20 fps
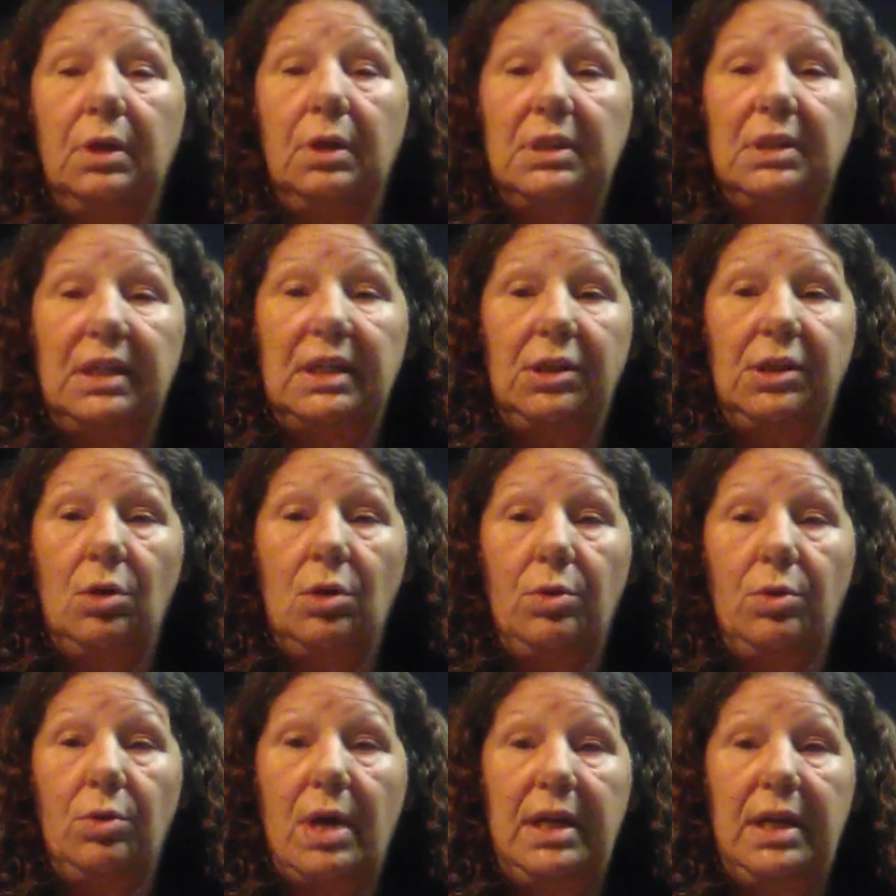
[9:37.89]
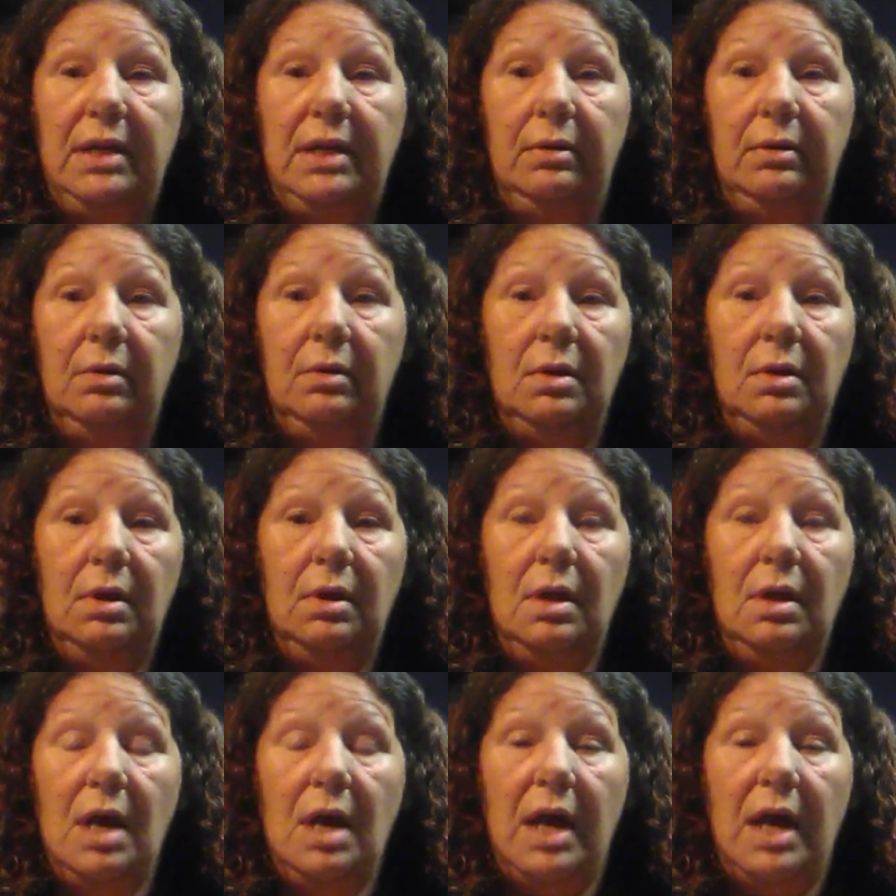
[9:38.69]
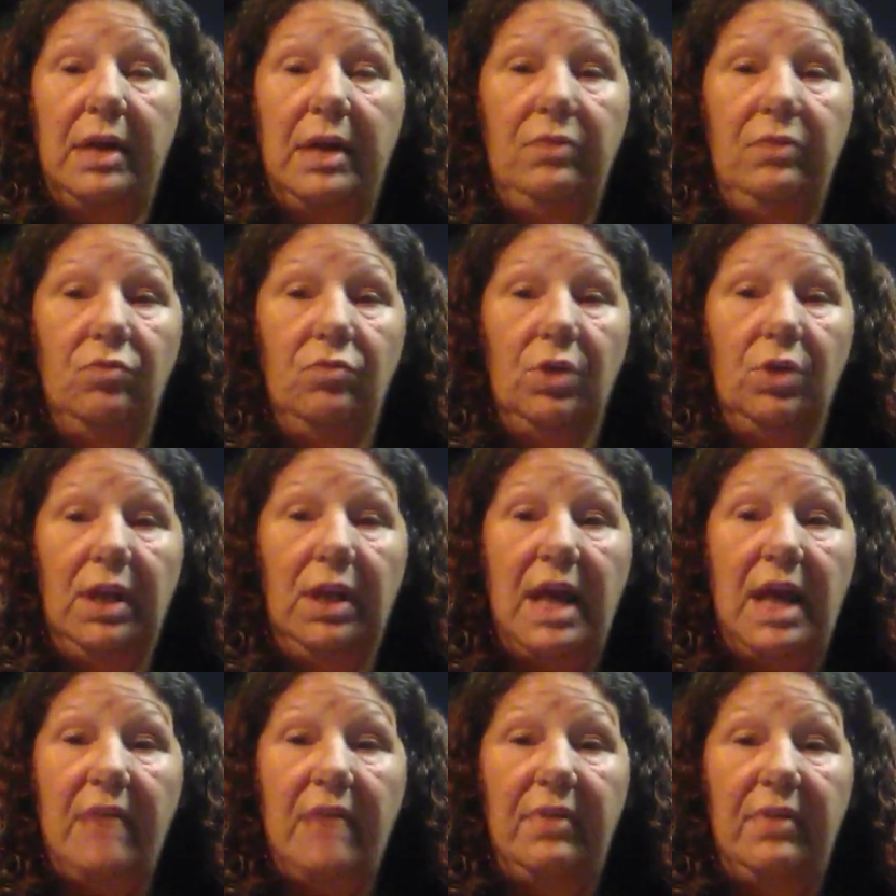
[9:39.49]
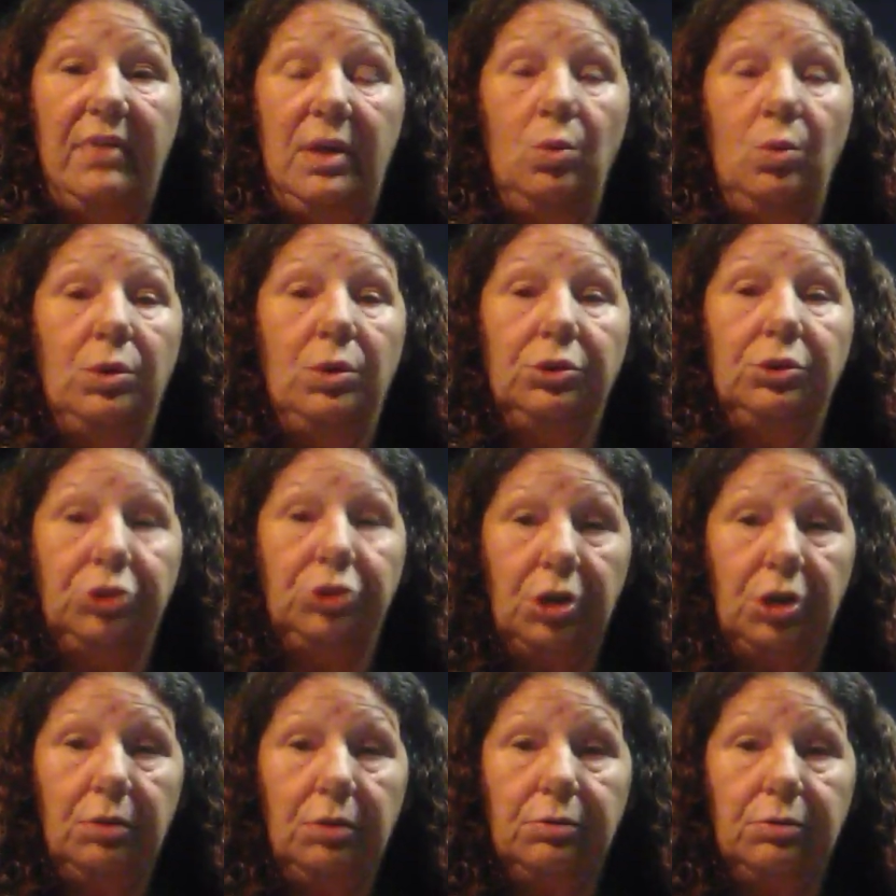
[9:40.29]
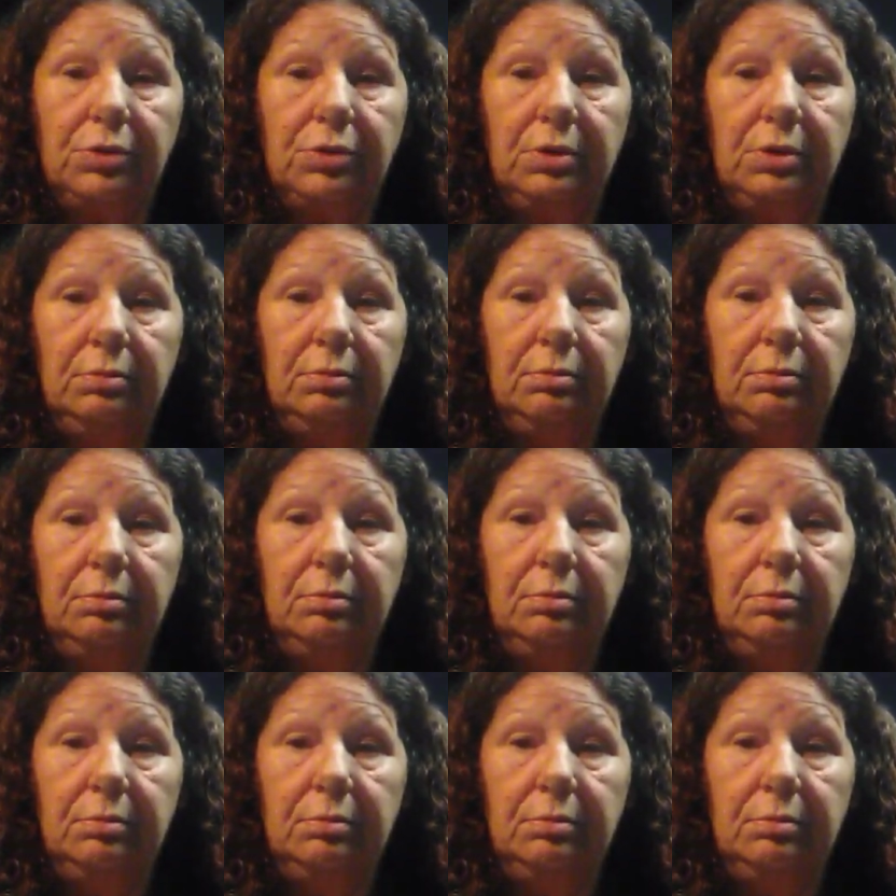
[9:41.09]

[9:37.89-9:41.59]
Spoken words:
because I told her I didn't really have any winter shirts.